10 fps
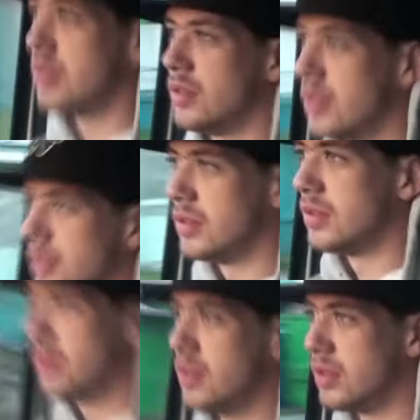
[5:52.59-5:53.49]
do, Will?
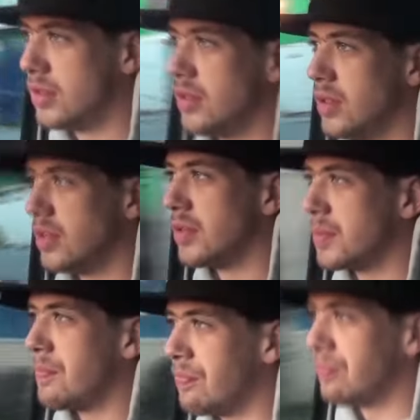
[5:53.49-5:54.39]

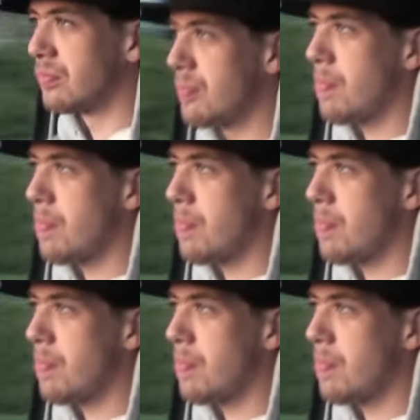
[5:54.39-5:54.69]
I'm thinking